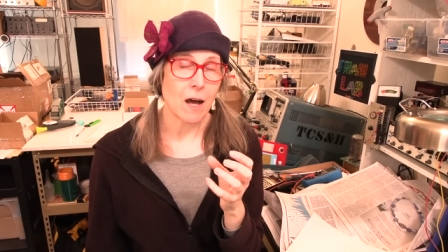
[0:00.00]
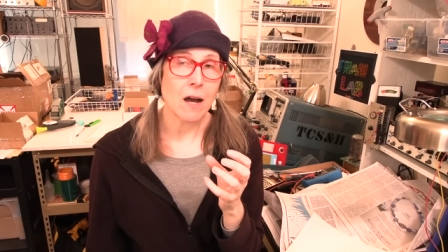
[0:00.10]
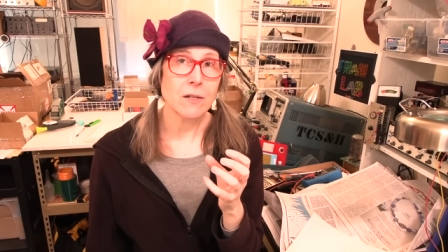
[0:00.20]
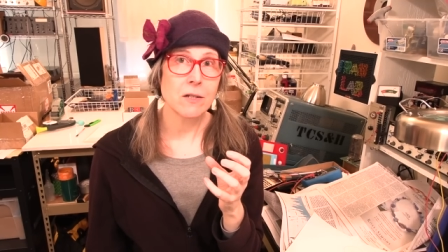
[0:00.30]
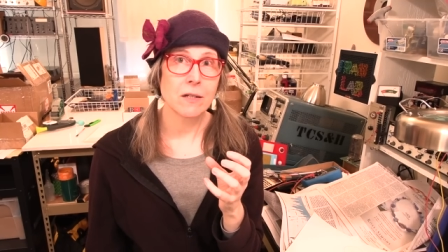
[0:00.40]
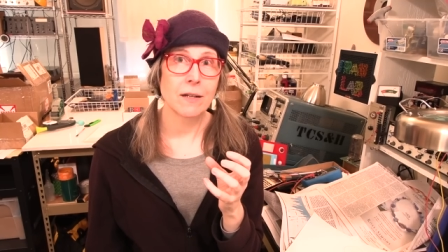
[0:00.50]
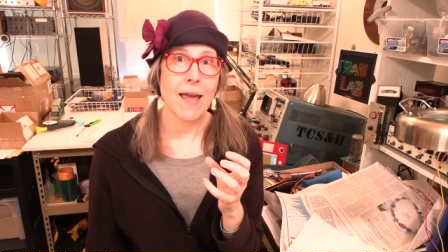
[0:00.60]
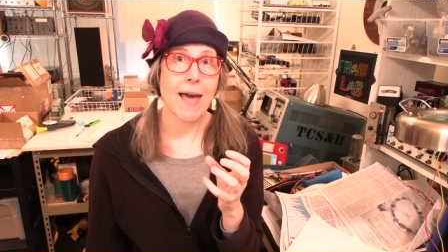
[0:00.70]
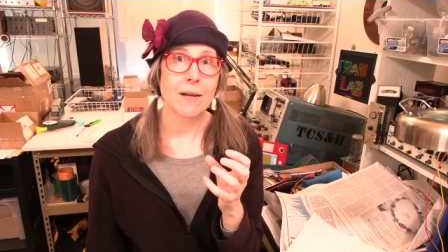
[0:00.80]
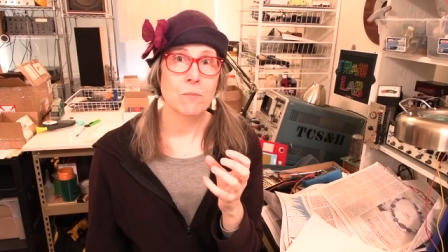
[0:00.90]
oxygen
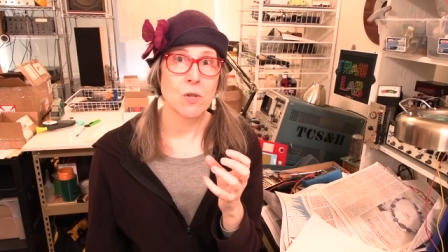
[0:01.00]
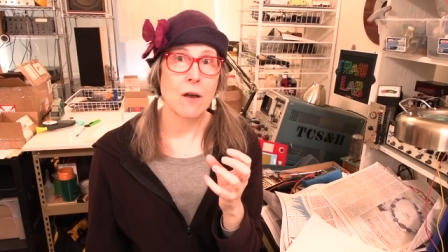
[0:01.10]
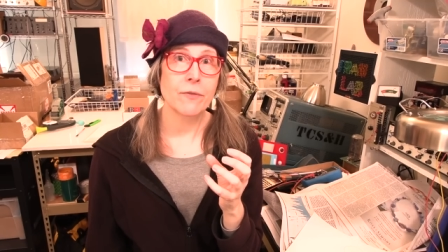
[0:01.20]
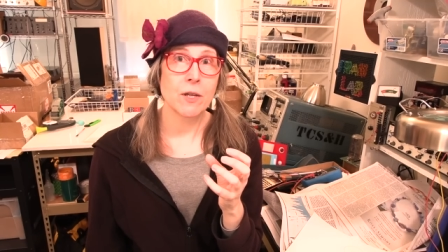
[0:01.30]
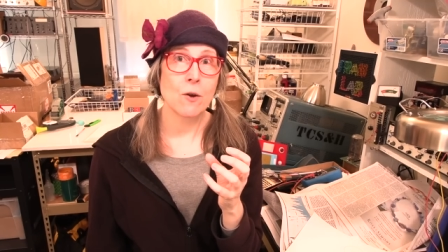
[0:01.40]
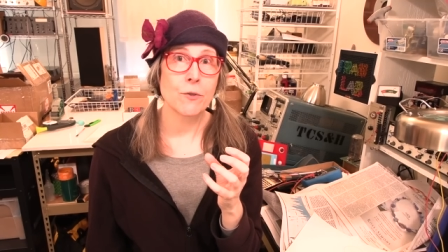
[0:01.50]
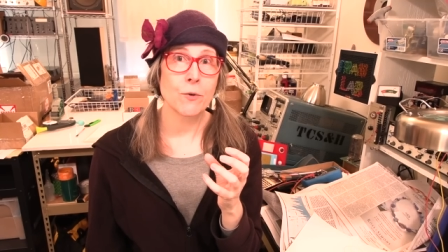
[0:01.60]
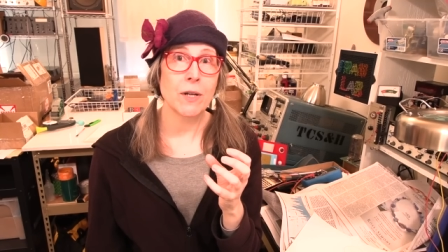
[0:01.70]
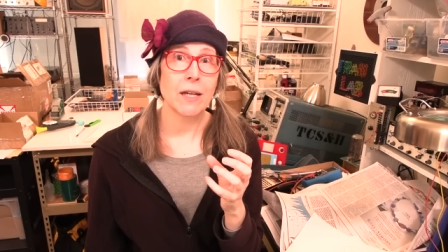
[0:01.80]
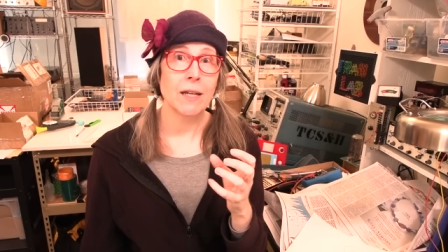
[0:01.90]
atoms off the
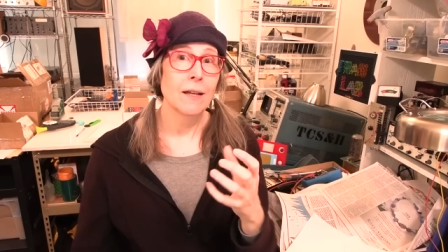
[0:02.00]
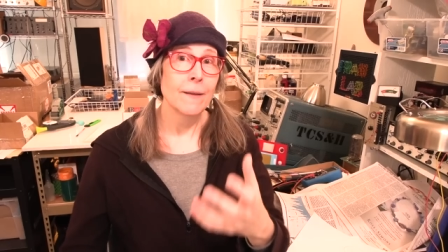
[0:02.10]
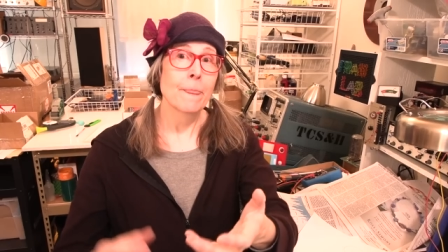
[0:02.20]
O3